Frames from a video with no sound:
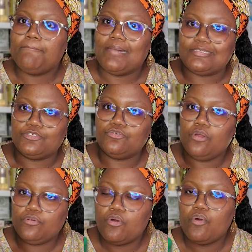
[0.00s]
but do
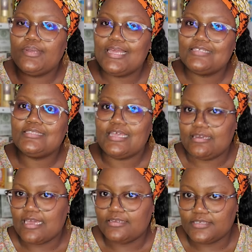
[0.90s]
not go less
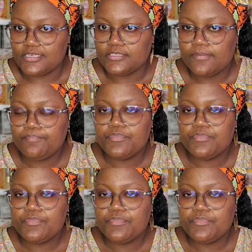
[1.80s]
than 9 days.